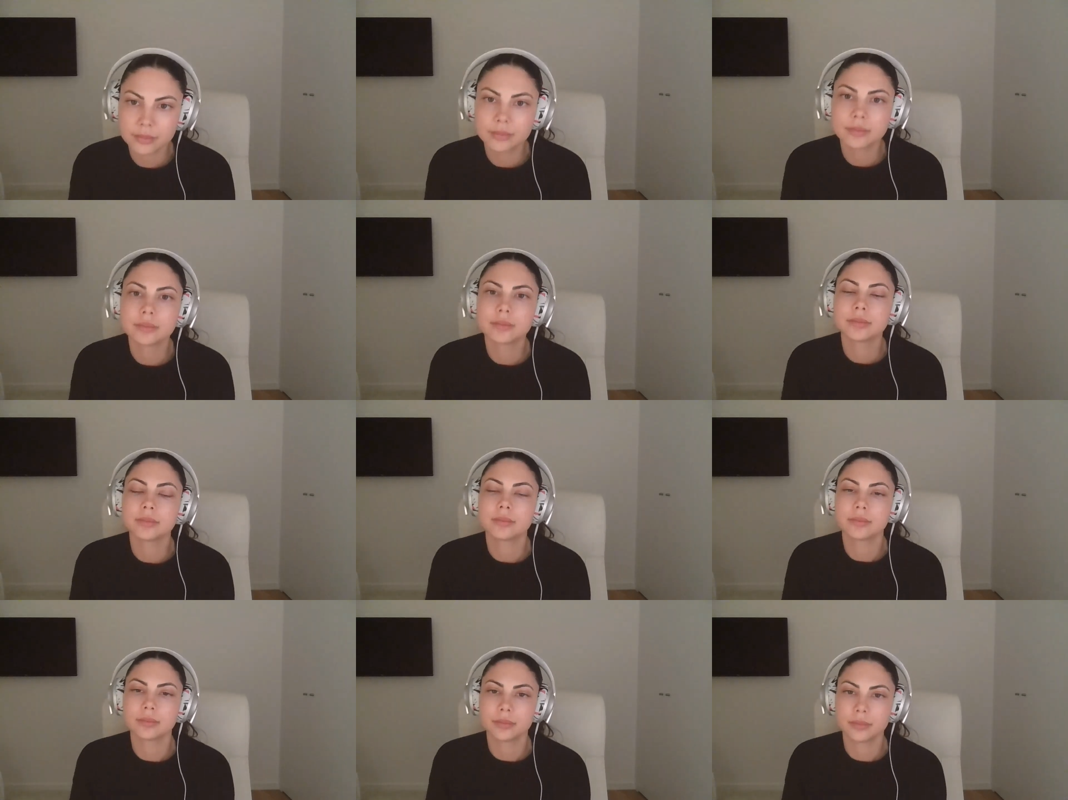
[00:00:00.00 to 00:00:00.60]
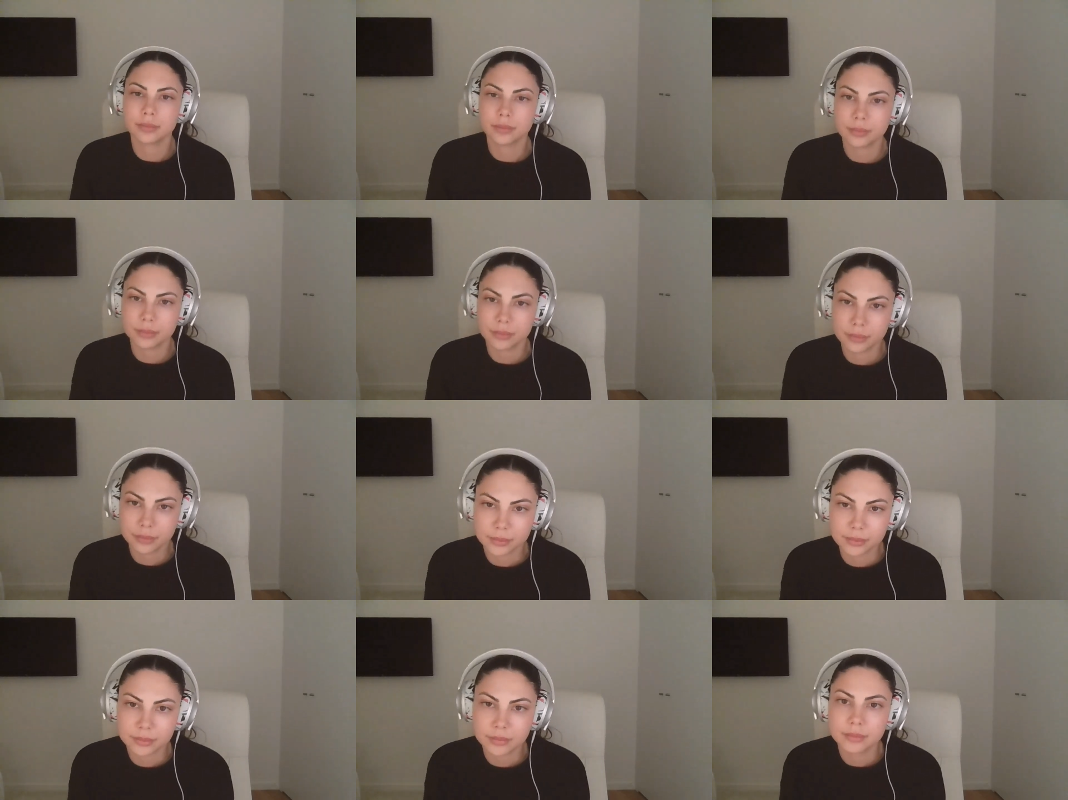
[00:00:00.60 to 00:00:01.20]
like
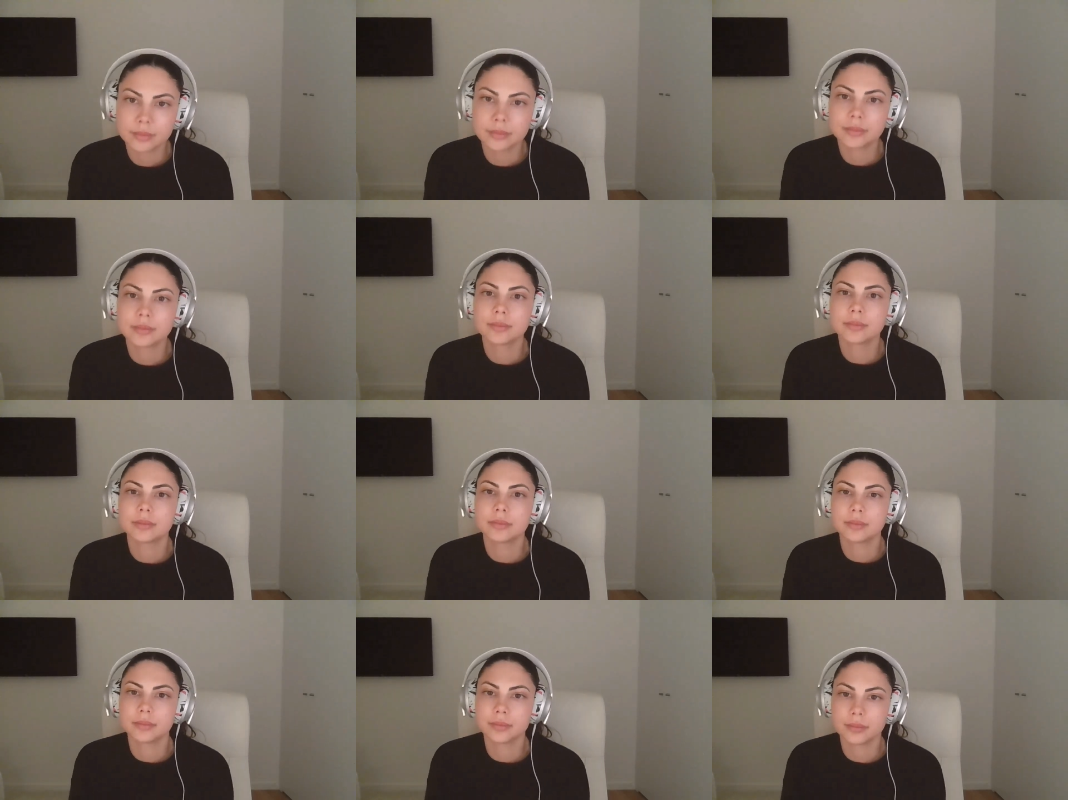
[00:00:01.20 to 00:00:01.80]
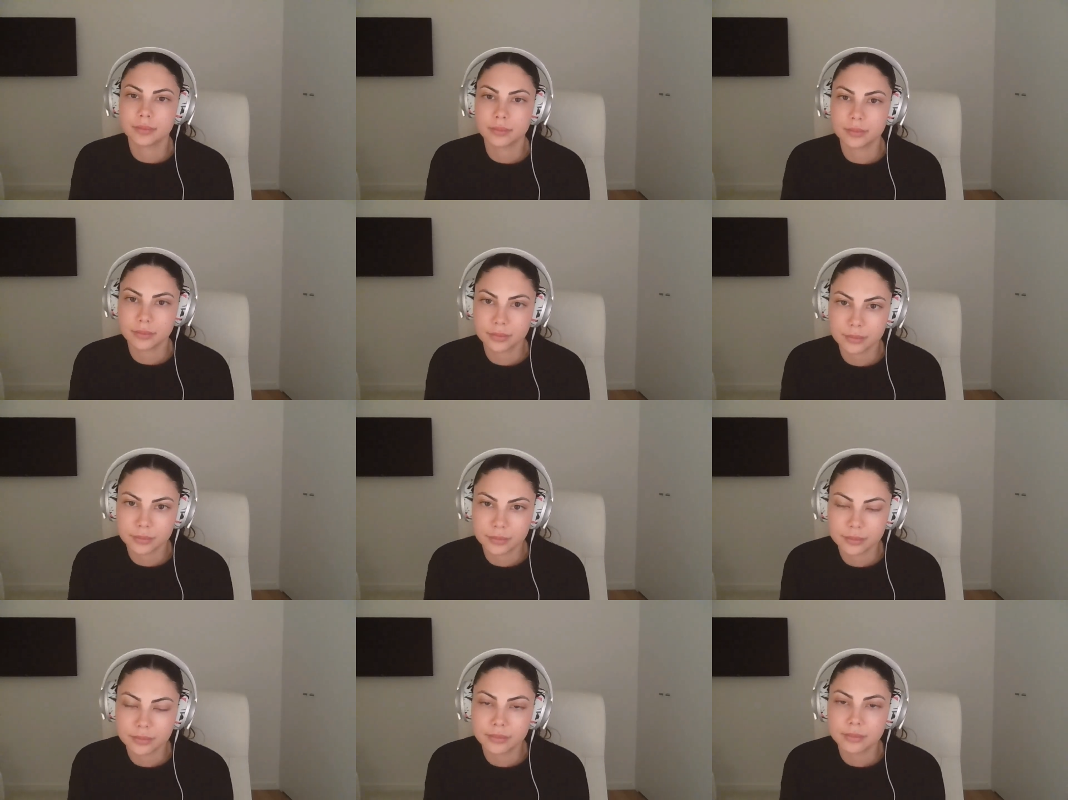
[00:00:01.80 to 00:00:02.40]
any given company, right?
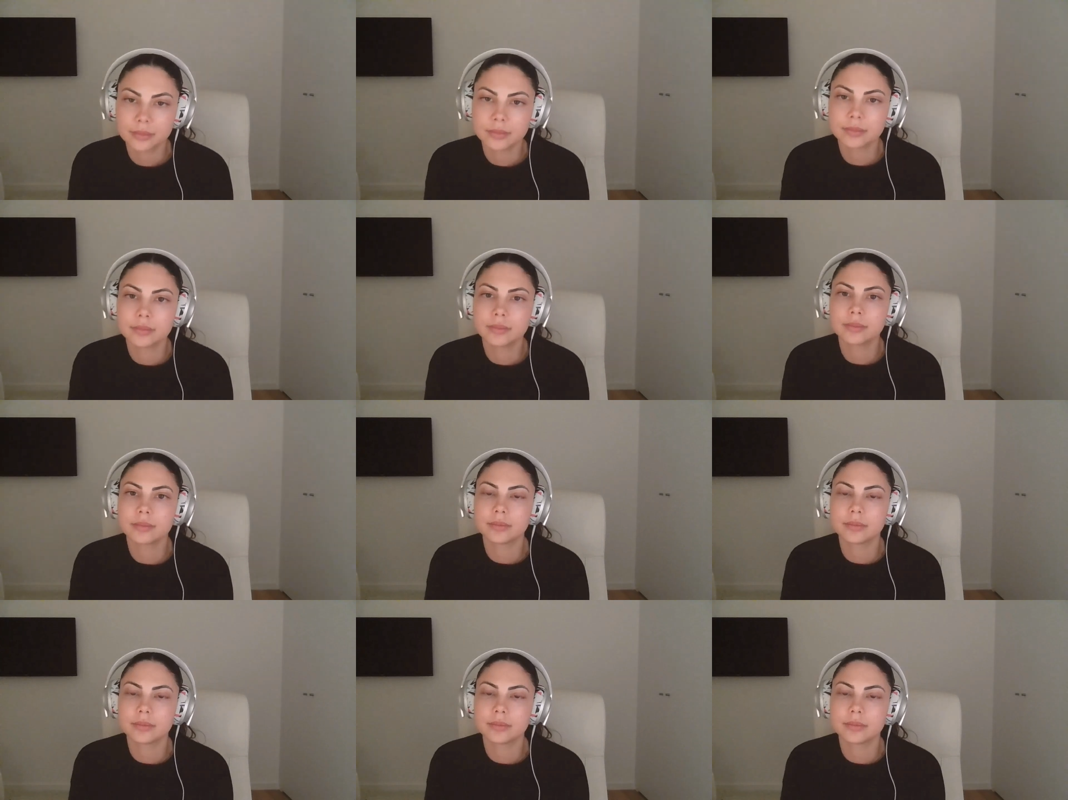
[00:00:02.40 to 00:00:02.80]
Even